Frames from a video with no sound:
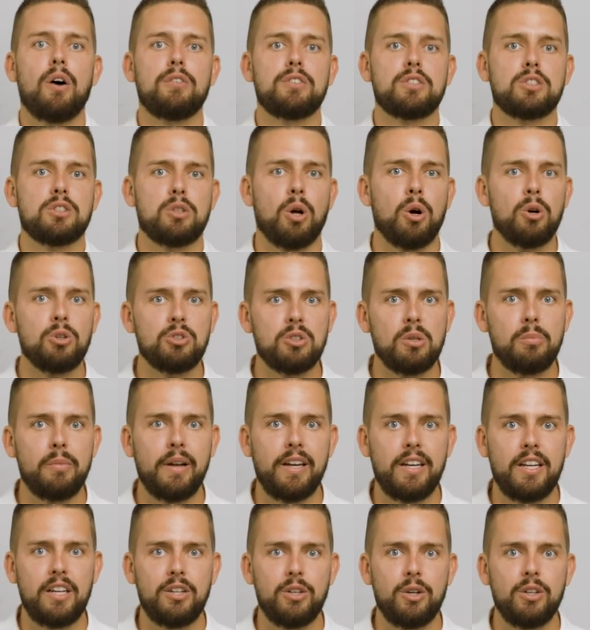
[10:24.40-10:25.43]
of social
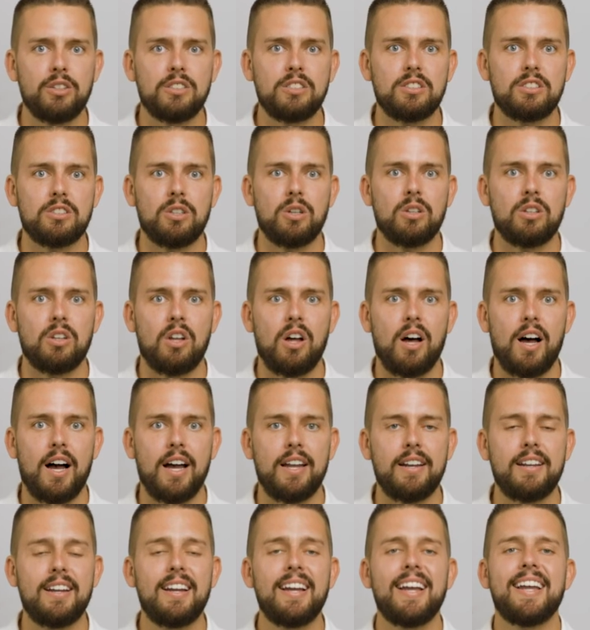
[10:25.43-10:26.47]
media users
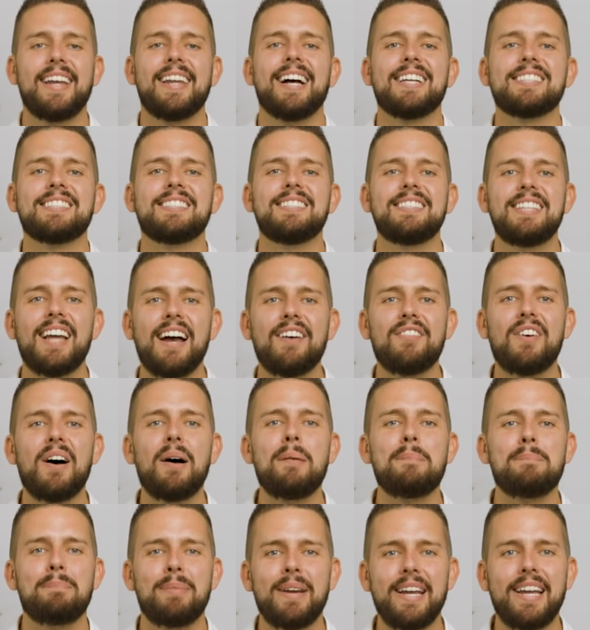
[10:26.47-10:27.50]
online. It has
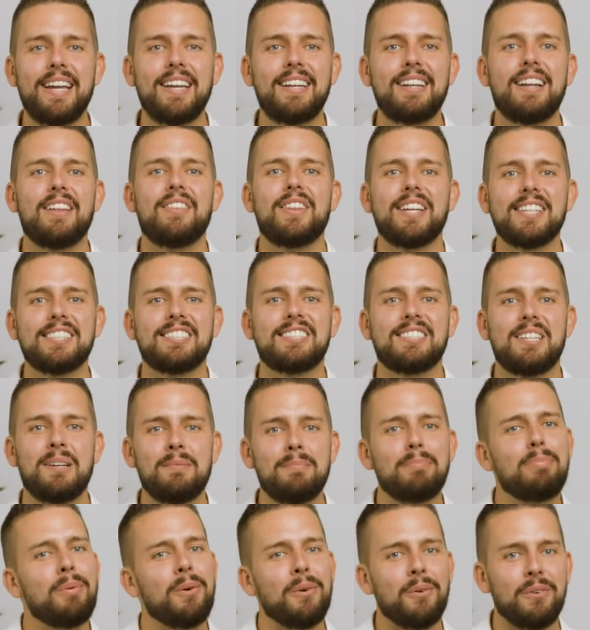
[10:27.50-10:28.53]
never been this
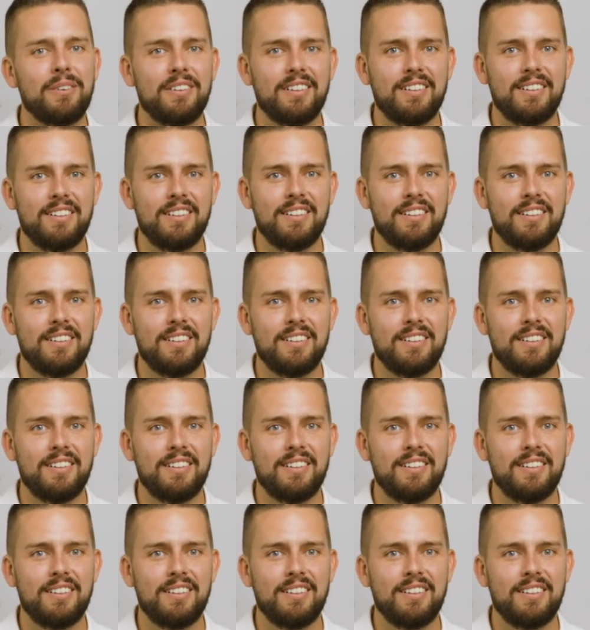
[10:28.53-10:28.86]
simple.